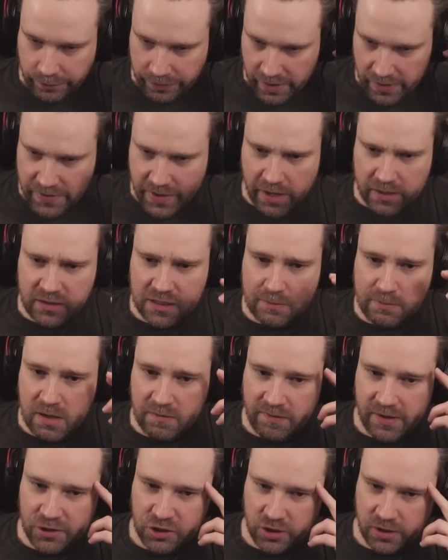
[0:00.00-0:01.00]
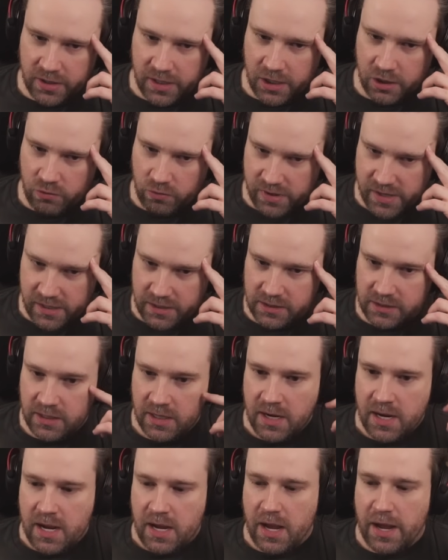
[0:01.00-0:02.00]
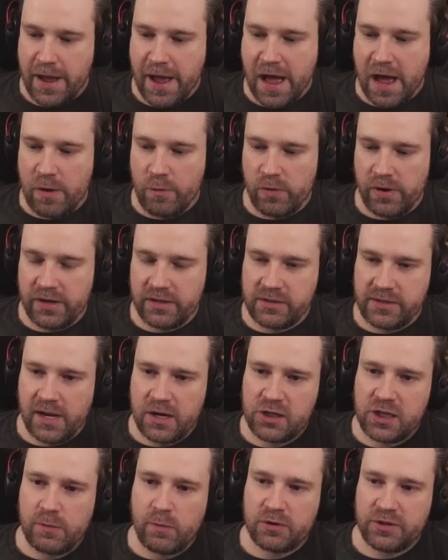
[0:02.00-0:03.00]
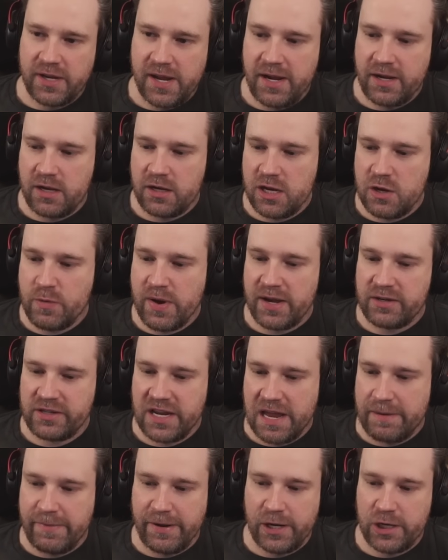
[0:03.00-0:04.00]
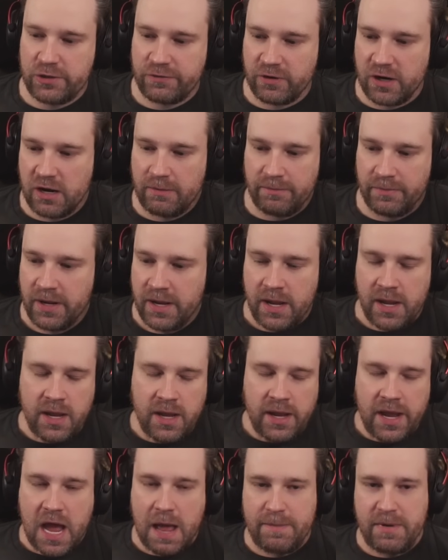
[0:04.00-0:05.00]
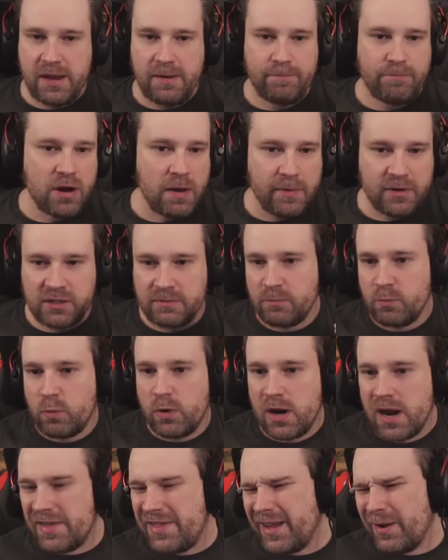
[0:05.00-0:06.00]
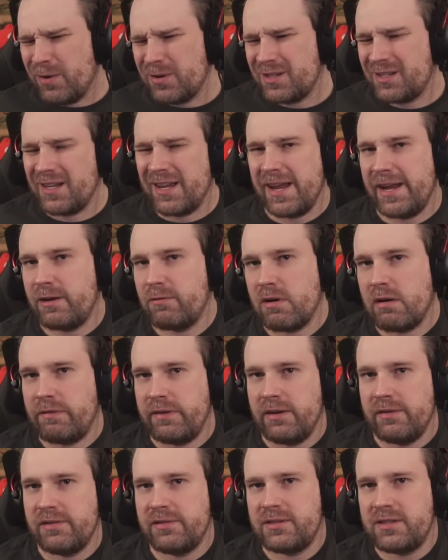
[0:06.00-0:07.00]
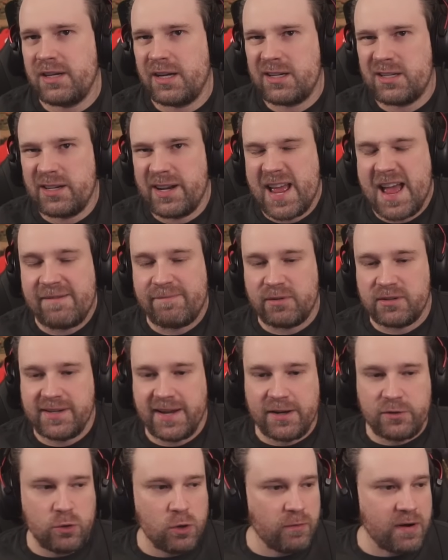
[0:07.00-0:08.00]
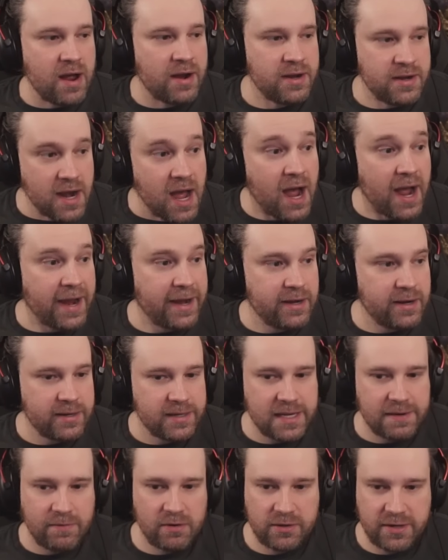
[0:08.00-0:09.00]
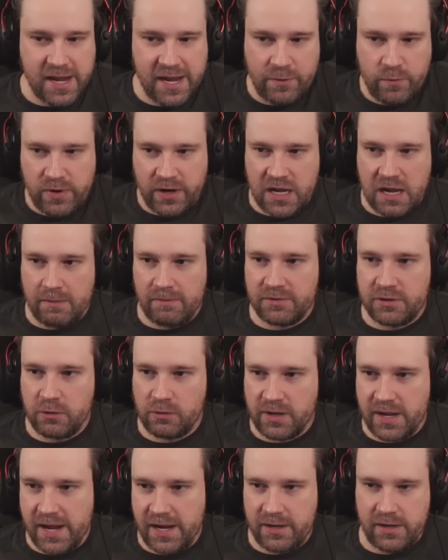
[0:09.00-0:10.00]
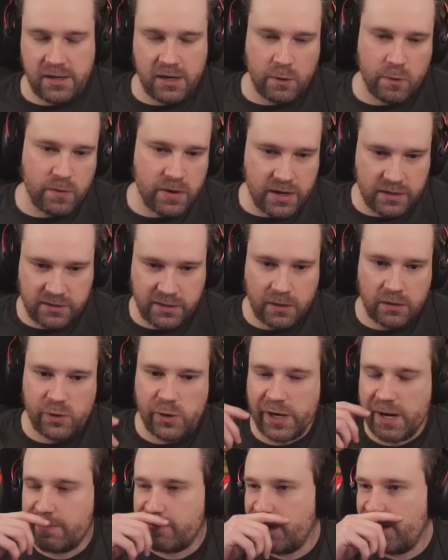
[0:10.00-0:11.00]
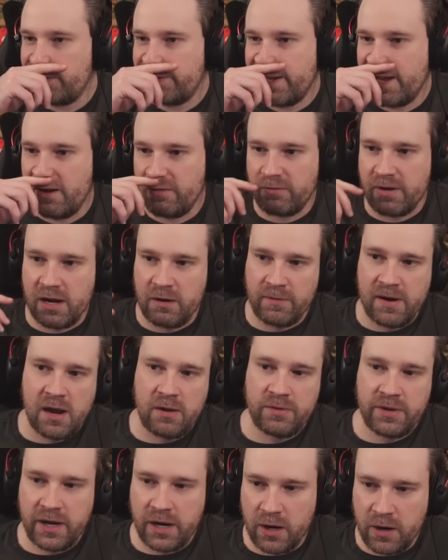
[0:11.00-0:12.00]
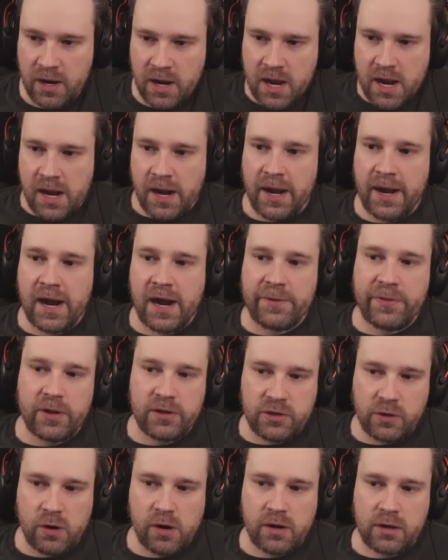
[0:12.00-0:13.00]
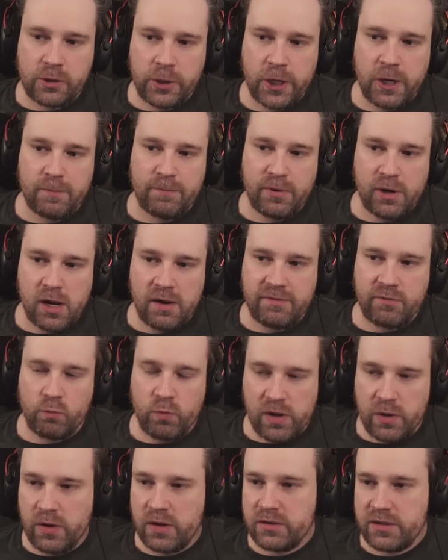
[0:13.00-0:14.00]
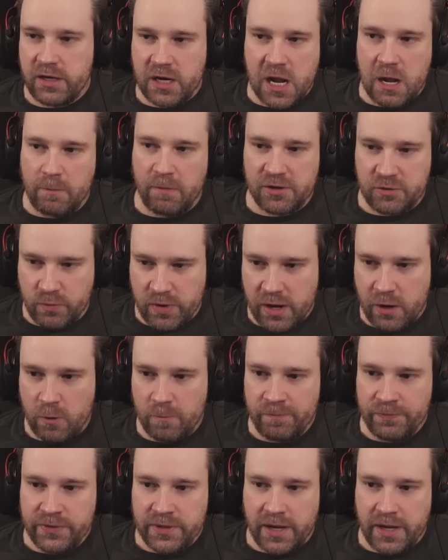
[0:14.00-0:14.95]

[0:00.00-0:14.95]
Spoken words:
the unstable affliction increase essentially will take UA's damage from, I mean, probably somewhere, I think it was like roughly 6.5% to around 9, give or take, when it comes to like, a single target breakdown, right around there. The Dark Layer buff will indeed help as well.